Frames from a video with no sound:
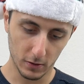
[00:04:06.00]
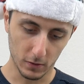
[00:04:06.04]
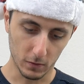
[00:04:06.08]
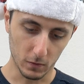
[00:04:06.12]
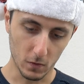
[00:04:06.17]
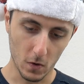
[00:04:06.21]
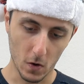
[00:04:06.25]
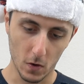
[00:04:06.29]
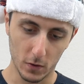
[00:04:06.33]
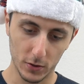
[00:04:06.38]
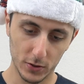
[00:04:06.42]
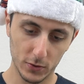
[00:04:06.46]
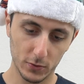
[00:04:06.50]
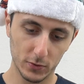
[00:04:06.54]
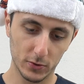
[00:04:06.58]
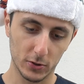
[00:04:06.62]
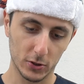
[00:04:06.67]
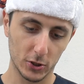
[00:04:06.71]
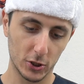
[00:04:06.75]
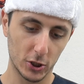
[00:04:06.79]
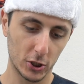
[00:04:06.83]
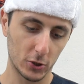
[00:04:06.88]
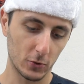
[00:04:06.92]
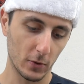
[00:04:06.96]
Whoa, this one's a
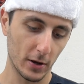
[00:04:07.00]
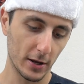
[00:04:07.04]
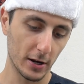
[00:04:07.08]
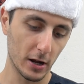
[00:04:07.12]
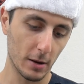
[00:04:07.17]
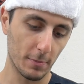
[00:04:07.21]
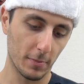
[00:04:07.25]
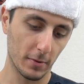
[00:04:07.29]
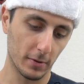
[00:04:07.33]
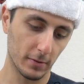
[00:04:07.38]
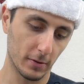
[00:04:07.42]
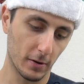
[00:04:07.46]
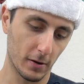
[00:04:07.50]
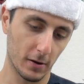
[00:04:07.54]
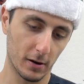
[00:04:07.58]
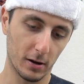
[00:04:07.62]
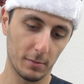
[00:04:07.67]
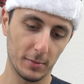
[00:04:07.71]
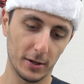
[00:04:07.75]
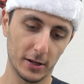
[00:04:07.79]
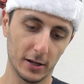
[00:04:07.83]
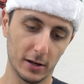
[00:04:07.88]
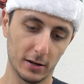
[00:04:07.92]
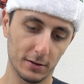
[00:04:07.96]
straight up
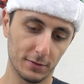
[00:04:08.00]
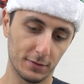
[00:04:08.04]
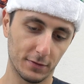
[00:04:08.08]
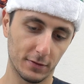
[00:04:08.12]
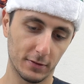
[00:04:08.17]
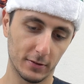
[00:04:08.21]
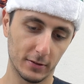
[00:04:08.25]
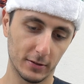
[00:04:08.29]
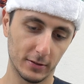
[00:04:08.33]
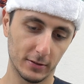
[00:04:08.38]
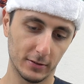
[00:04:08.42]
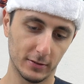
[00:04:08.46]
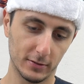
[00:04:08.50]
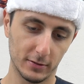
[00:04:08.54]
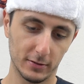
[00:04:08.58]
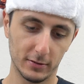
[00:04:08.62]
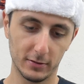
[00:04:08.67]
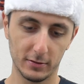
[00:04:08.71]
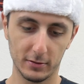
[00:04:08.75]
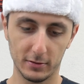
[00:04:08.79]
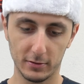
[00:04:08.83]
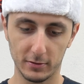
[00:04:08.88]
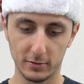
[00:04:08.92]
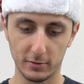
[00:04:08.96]
army knife,
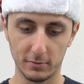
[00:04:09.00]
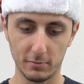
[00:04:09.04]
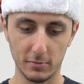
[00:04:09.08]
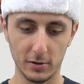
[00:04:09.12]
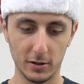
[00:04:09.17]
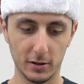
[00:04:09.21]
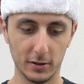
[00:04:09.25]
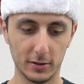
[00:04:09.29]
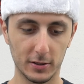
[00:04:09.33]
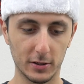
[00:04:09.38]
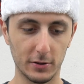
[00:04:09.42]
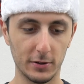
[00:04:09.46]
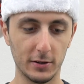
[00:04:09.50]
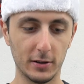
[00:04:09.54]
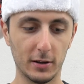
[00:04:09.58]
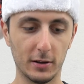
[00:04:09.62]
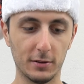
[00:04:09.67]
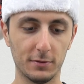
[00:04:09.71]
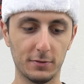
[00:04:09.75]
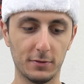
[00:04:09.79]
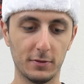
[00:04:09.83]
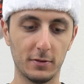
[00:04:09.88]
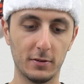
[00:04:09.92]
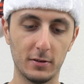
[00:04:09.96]
military
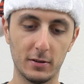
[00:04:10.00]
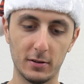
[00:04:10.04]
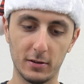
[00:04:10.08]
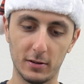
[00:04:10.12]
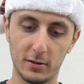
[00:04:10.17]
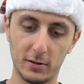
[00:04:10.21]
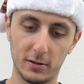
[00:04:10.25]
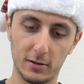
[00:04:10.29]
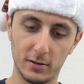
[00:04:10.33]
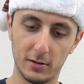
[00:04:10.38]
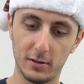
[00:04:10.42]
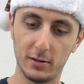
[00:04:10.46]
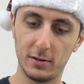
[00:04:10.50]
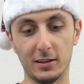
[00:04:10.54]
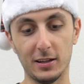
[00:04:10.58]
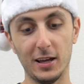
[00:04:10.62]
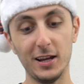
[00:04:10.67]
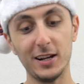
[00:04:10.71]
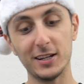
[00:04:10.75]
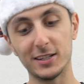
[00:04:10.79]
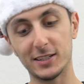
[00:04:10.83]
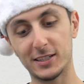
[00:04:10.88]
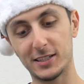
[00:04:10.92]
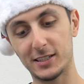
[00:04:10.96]
knife.
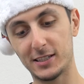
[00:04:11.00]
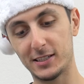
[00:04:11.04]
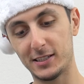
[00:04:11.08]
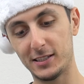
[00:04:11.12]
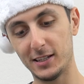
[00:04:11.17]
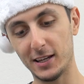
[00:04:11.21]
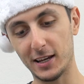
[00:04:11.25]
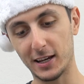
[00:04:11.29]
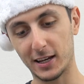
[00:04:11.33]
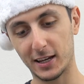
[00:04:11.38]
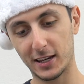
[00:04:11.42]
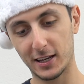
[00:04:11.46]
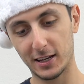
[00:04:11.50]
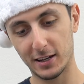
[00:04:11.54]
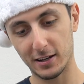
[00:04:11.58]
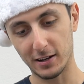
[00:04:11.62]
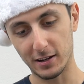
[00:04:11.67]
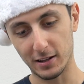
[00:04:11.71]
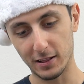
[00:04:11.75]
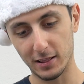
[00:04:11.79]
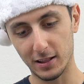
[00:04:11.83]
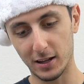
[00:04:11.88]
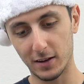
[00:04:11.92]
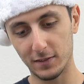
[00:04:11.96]
That is sick.
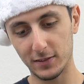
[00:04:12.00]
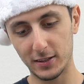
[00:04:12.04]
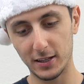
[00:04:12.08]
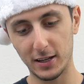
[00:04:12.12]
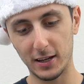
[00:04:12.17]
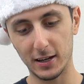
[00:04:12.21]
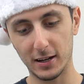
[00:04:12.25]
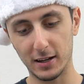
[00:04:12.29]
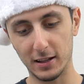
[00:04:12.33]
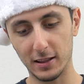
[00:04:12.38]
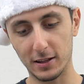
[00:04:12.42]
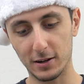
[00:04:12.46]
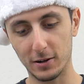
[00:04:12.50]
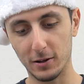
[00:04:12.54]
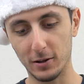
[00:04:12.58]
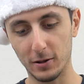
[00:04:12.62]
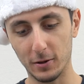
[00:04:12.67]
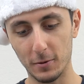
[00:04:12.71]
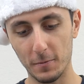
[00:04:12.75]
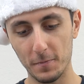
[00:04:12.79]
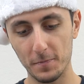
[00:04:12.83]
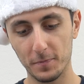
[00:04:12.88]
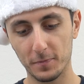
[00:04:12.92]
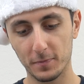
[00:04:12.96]
I love the uh,
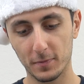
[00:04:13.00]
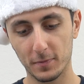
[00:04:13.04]
little